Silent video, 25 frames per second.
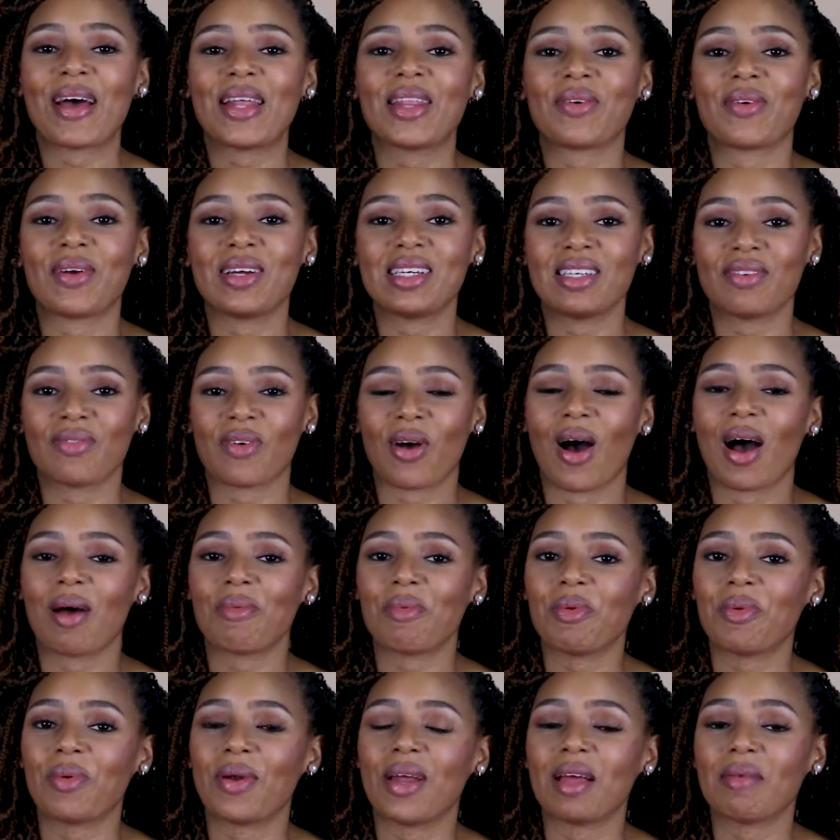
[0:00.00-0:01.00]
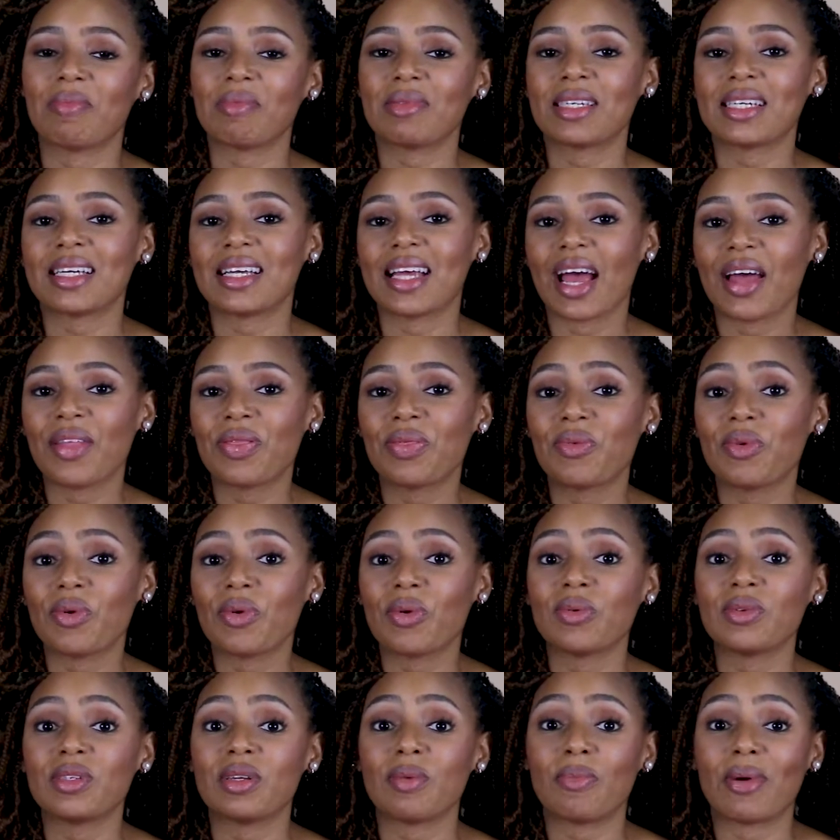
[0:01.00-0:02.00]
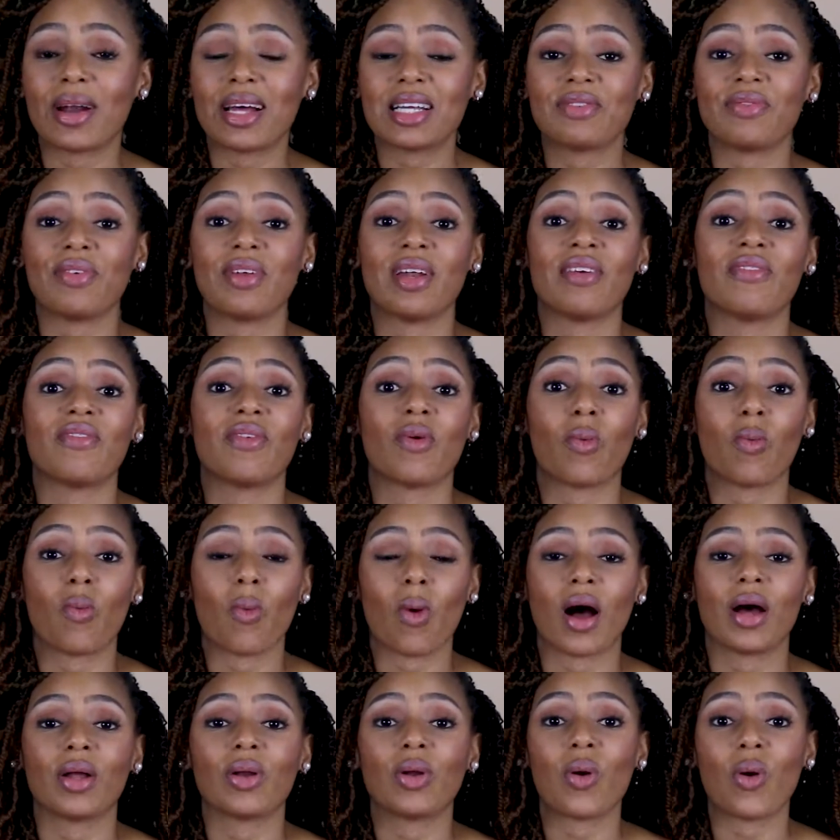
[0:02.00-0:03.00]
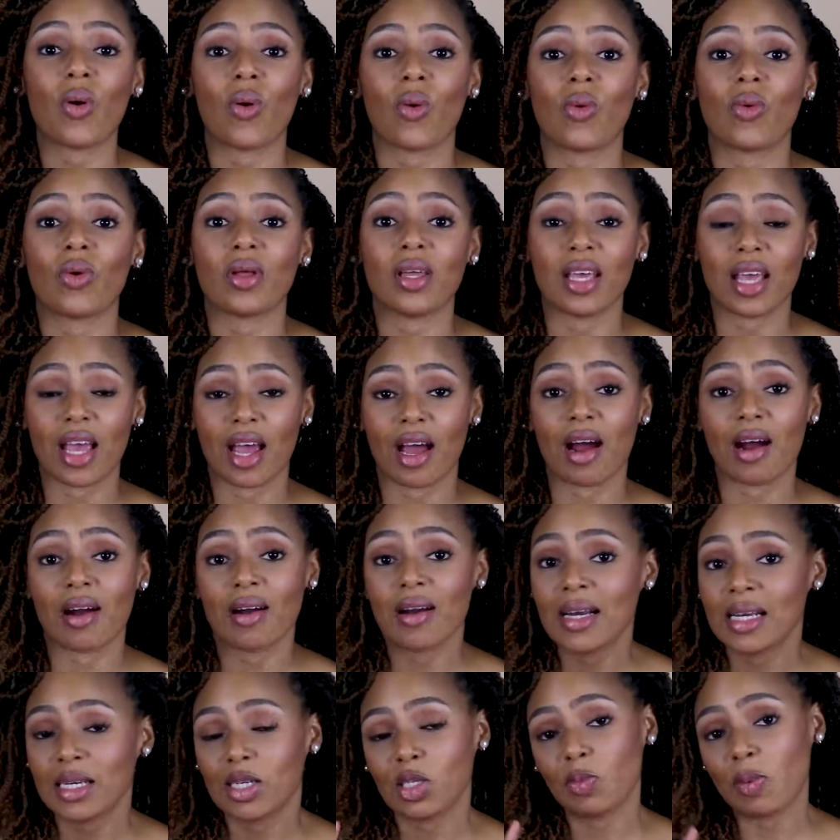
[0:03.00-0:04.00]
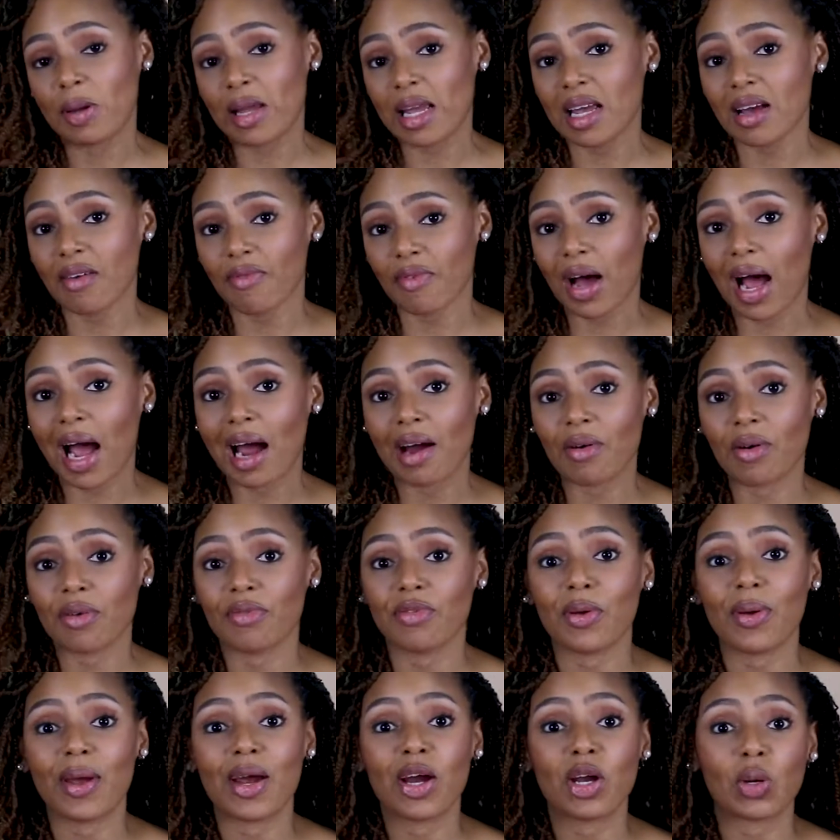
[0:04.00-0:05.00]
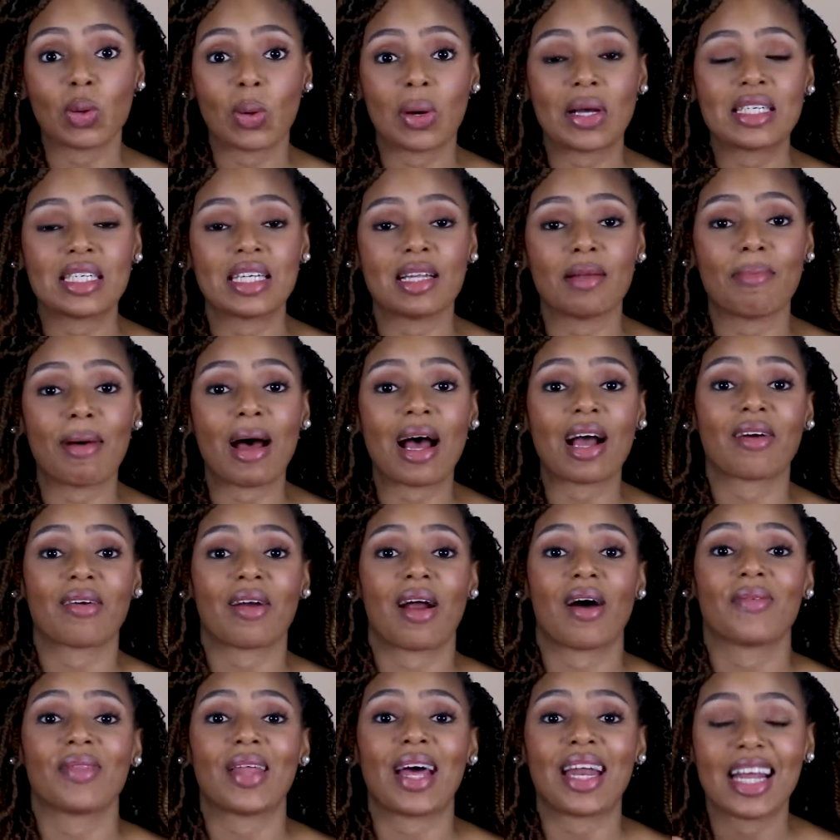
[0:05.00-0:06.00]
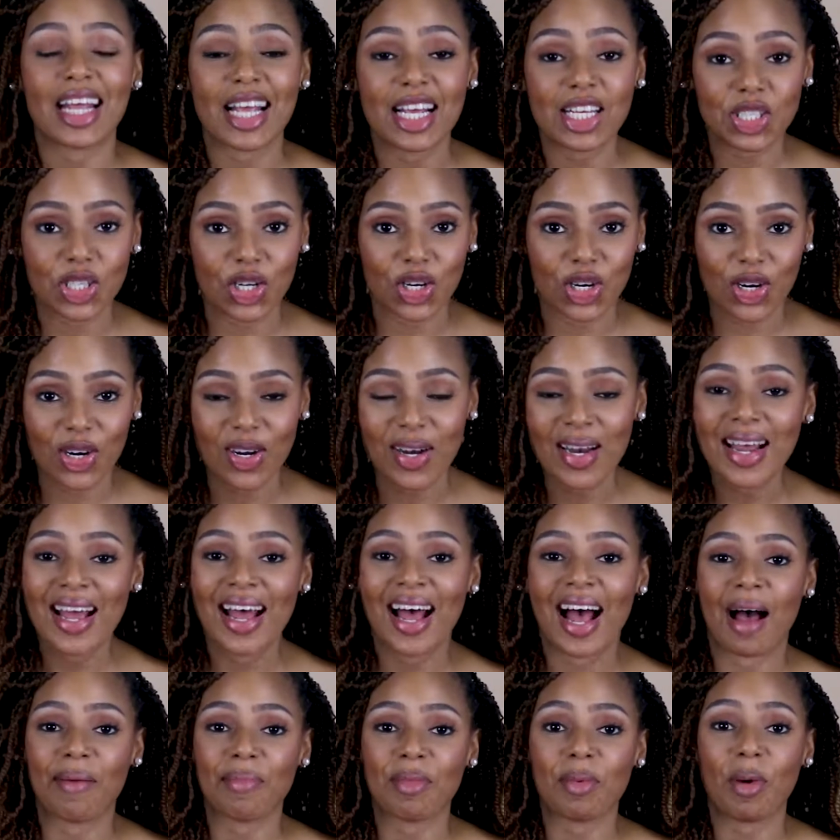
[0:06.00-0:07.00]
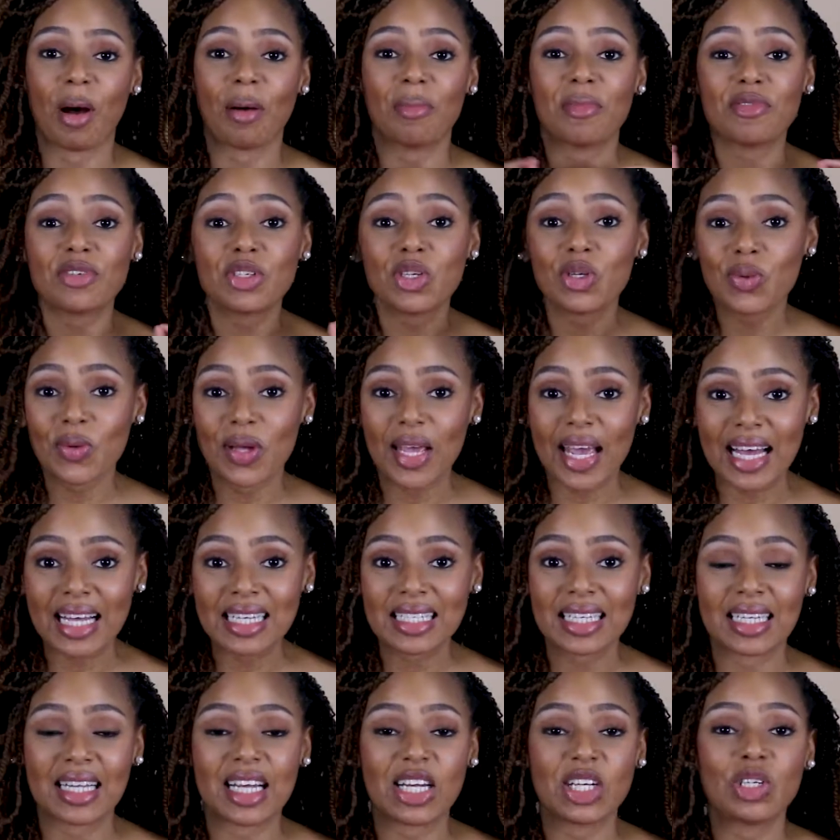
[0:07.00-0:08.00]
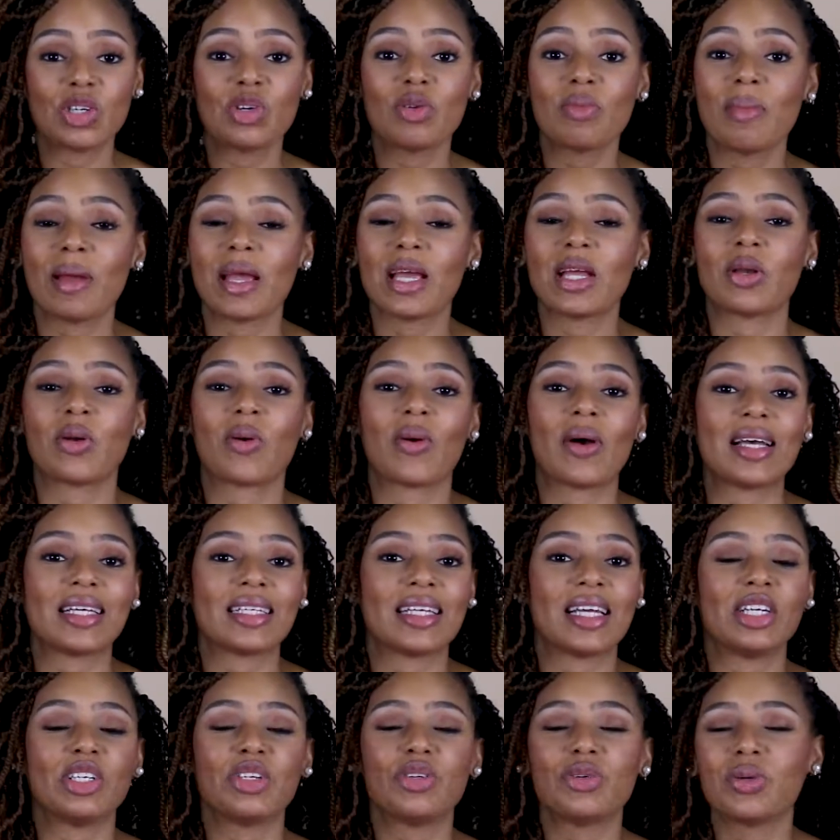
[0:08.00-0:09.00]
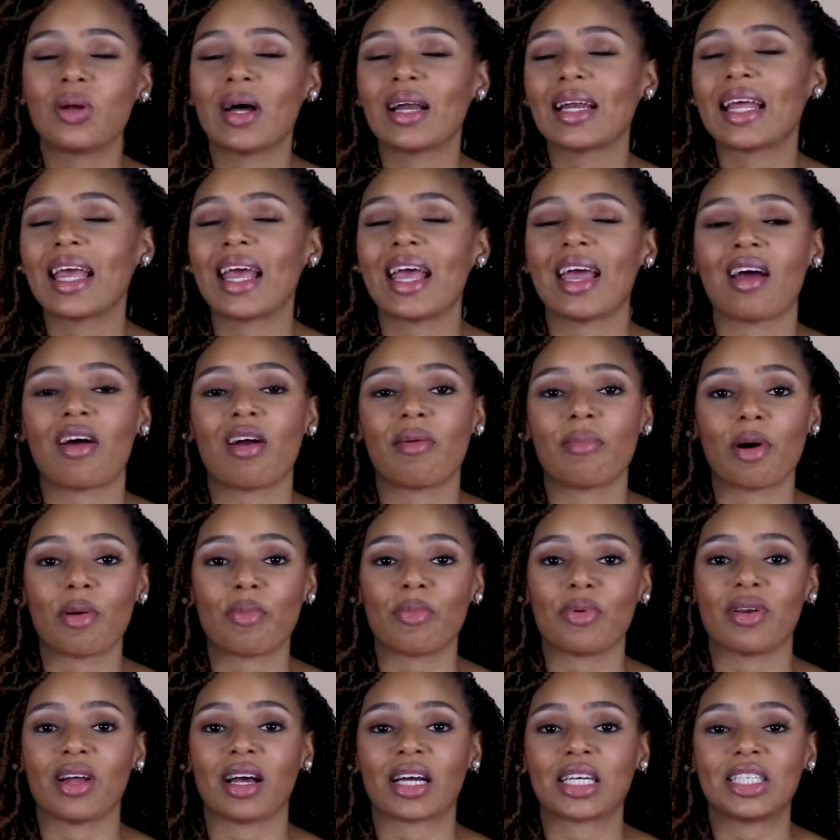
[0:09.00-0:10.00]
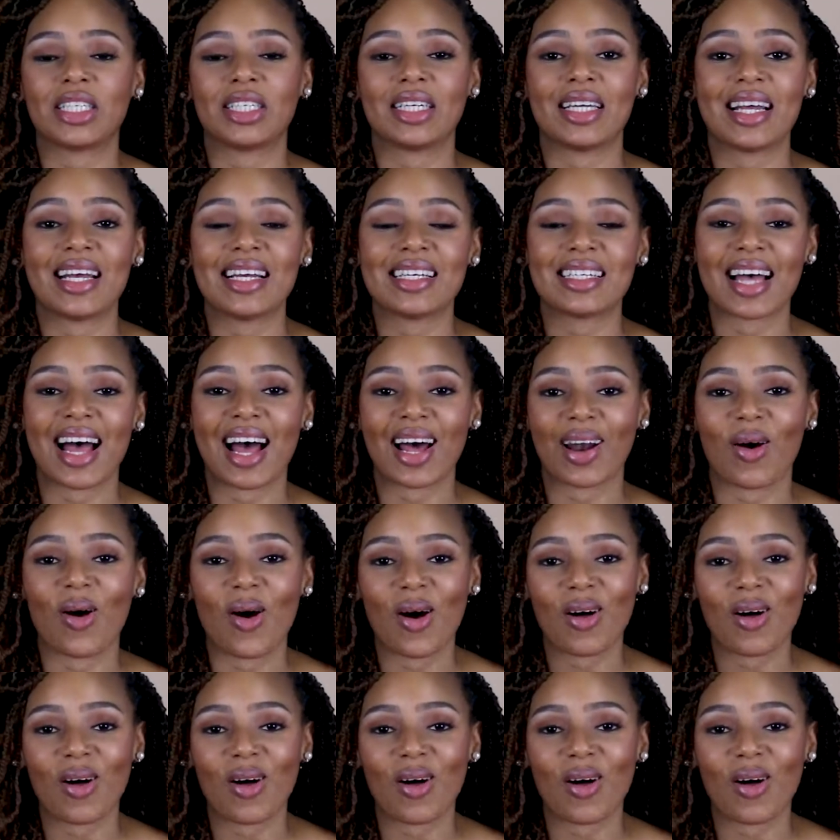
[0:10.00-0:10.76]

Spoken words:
by the grace of God, we were able to get through to breastfeeding for 1 whole year. Speaking of Cairo, if you hear noise in the background, that is her. I'm the mom of 2 kids, and they do make noise. They do not care about production days at